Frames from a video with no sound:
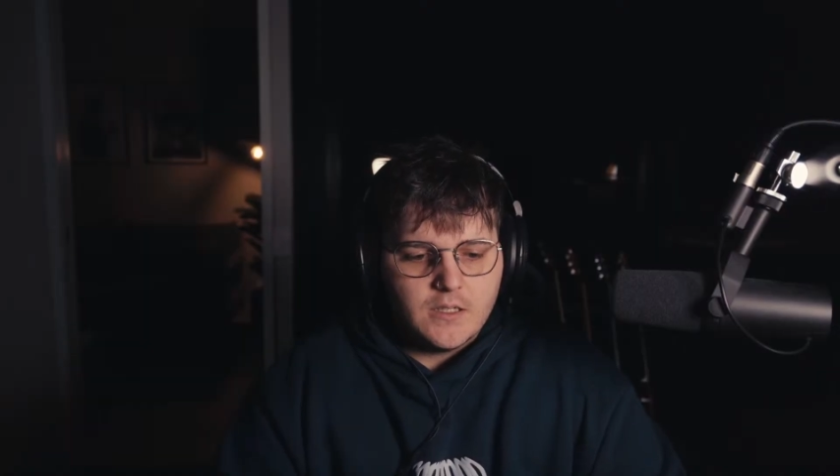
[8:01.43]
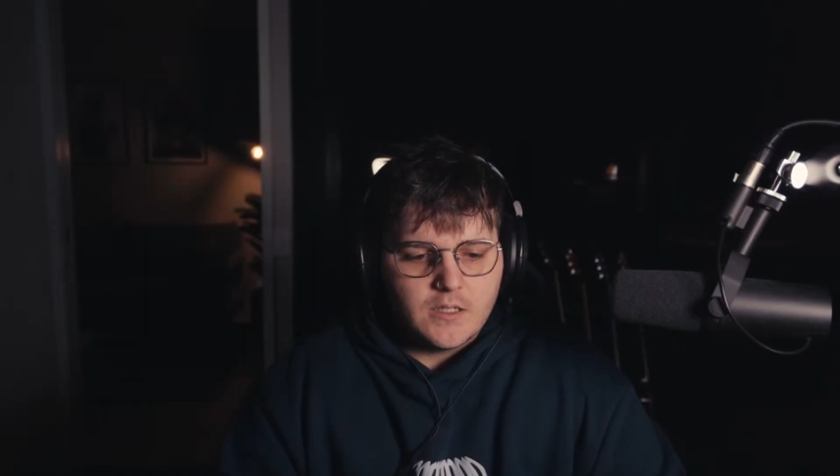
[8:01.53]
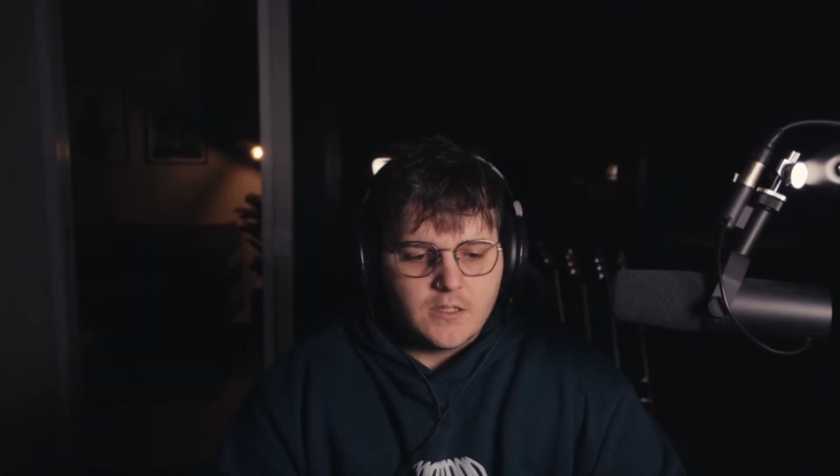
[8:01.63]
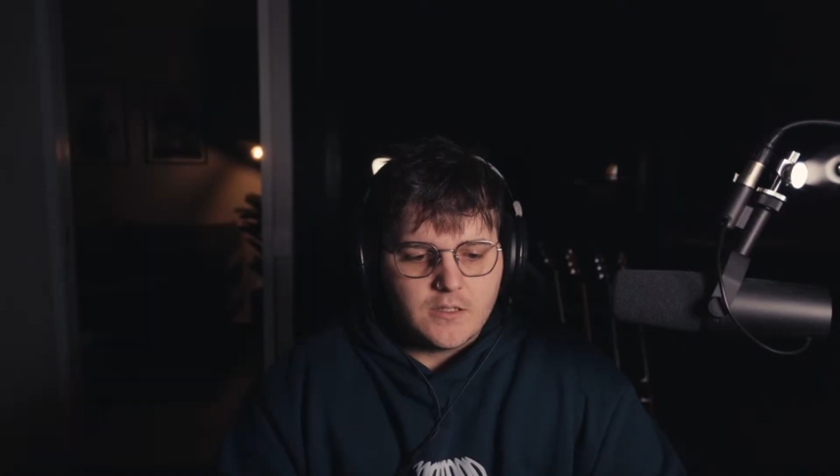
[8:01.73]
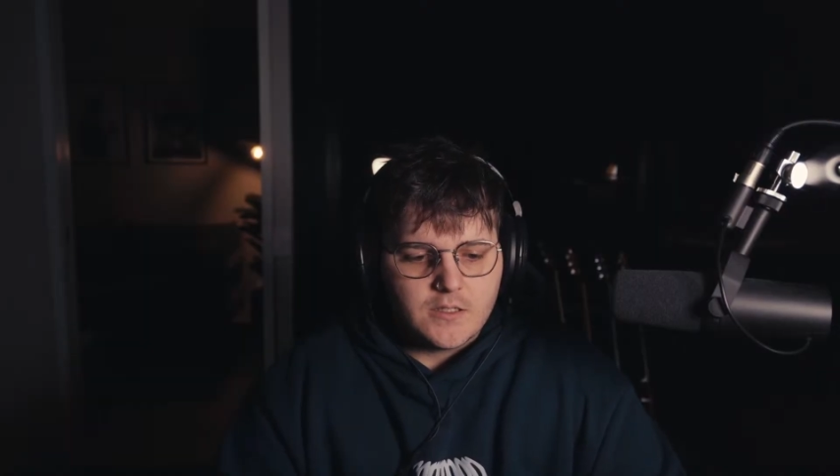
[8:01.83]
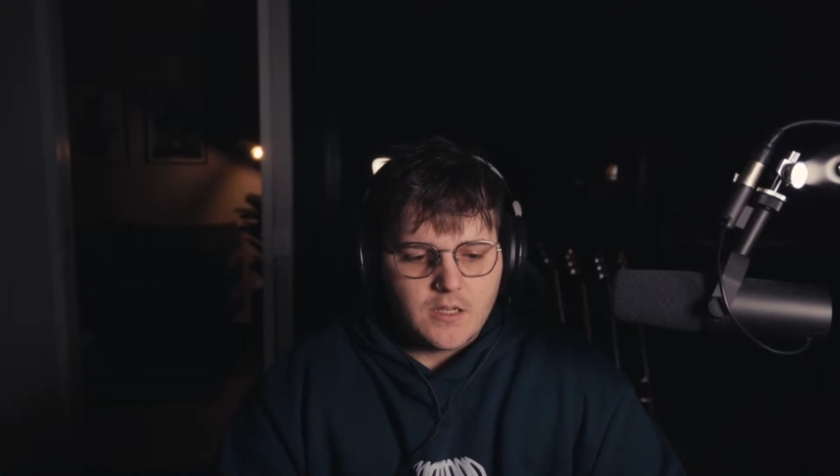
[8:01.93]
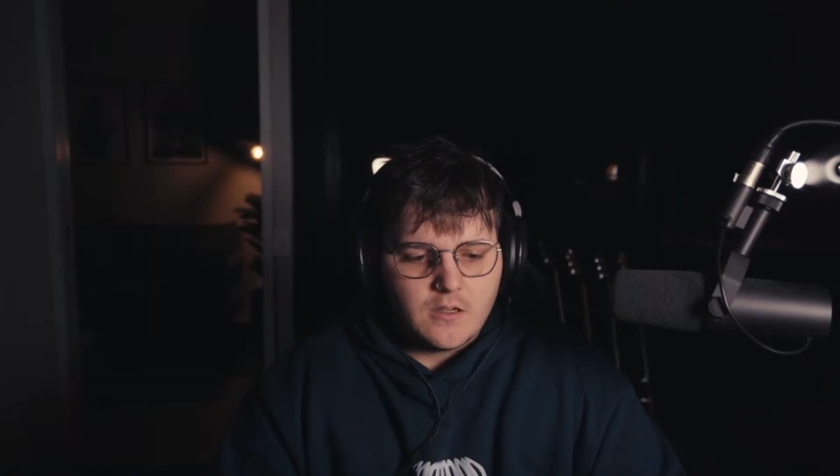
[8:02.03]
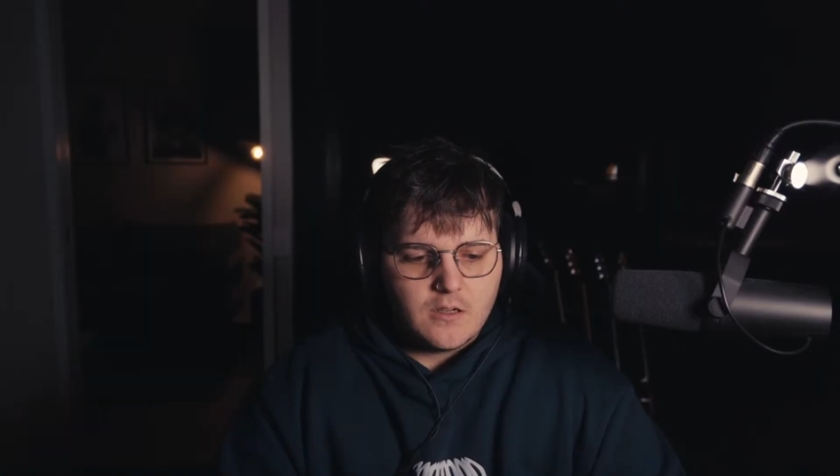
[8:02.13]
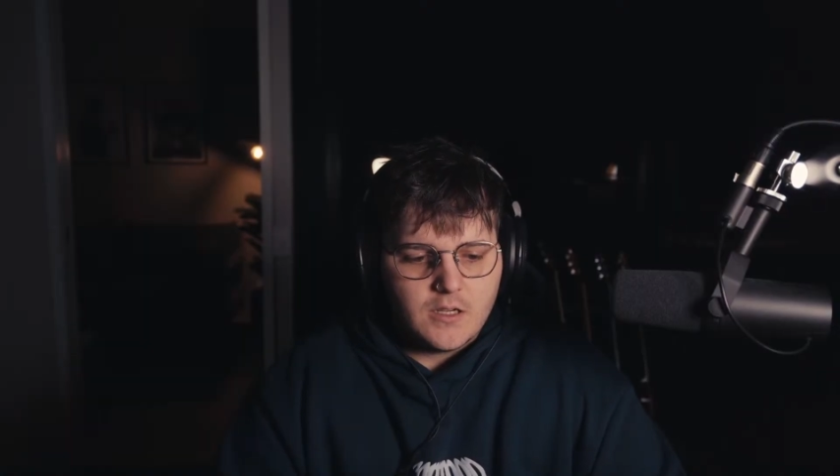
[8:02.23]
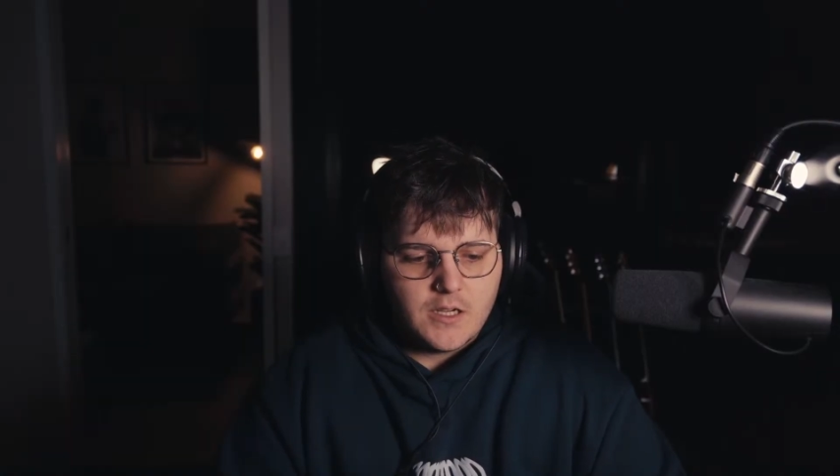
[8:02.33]
Because
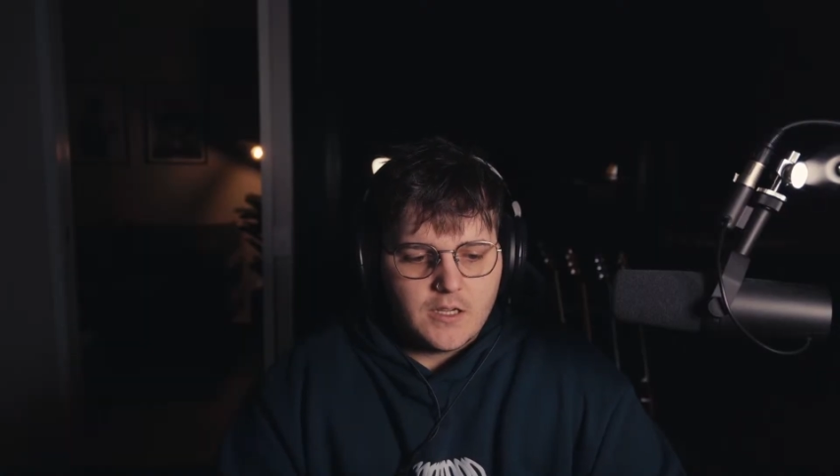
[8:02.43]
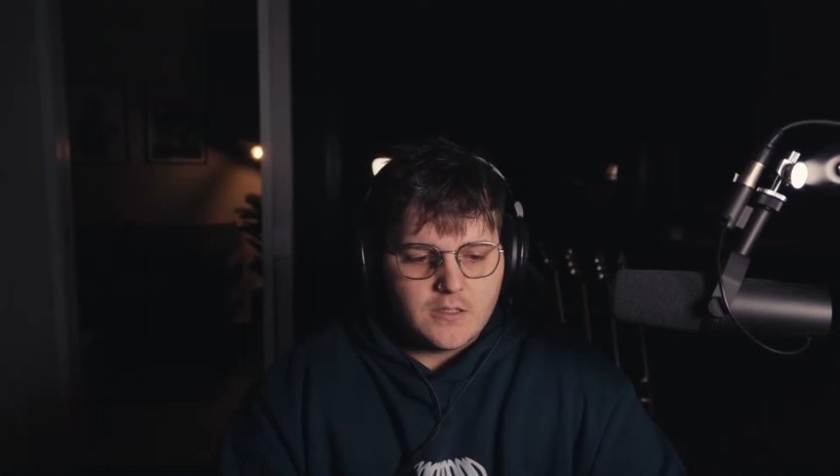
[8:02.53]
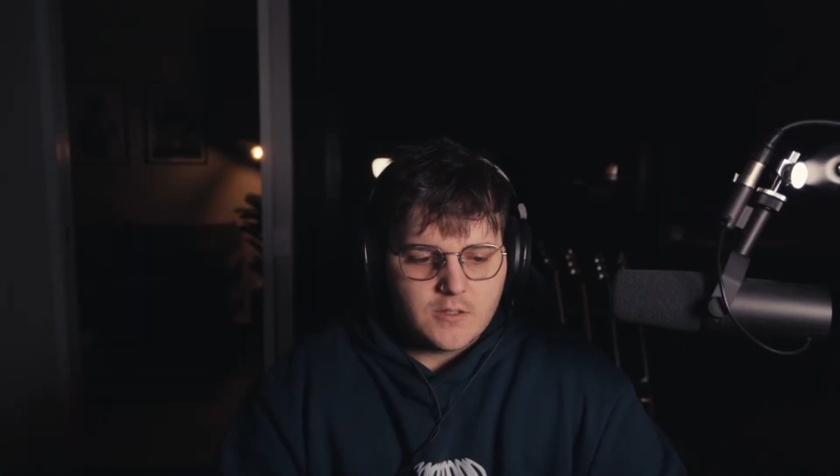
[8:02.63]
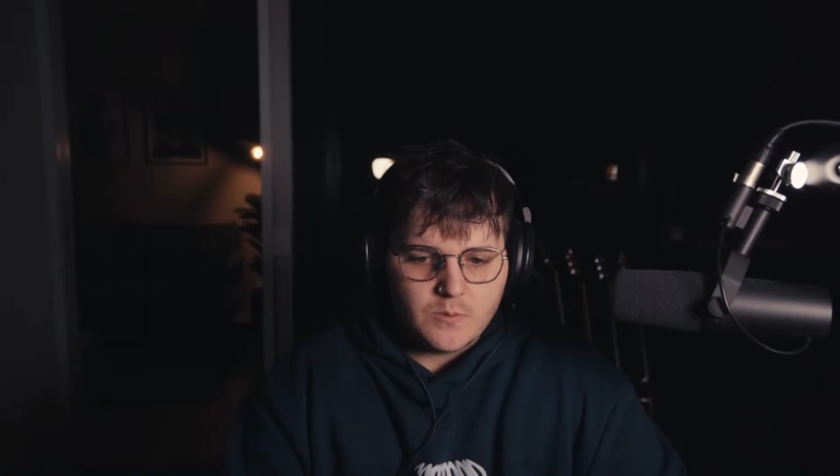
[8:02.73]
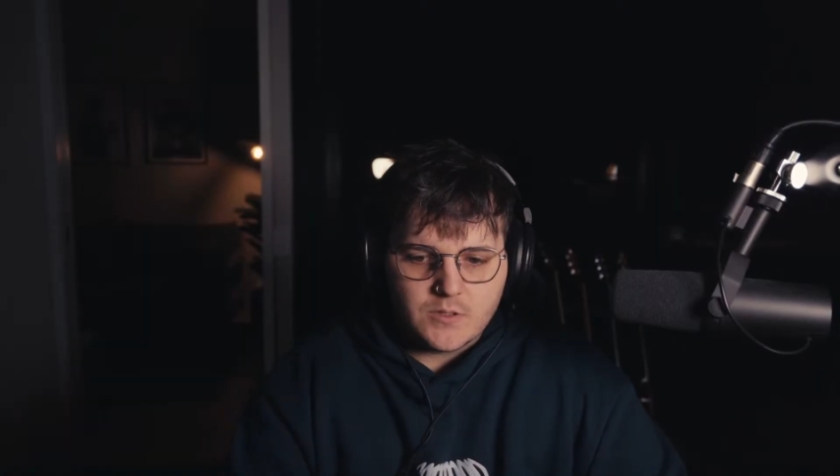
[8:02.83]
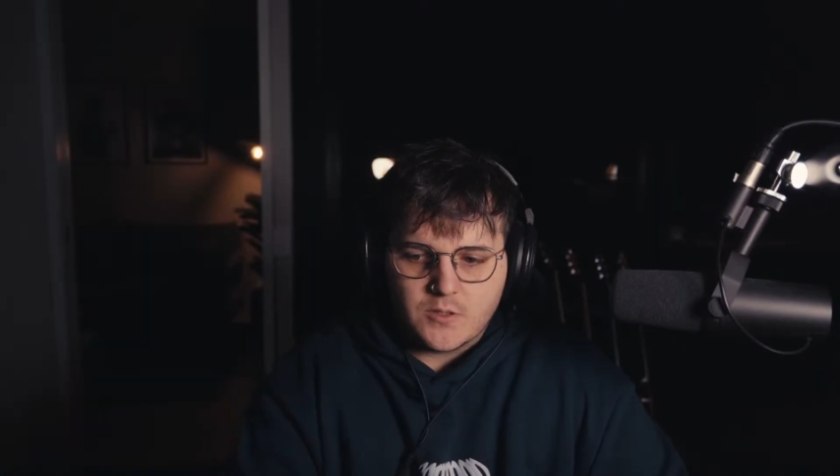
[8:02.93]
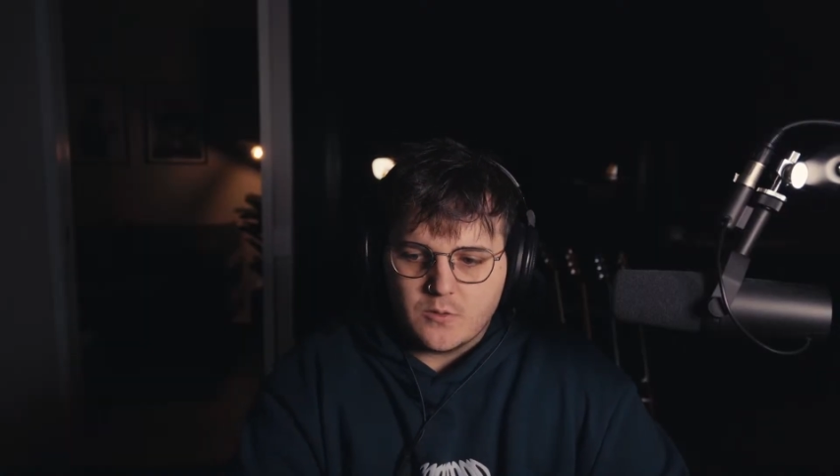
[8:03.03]
I just want to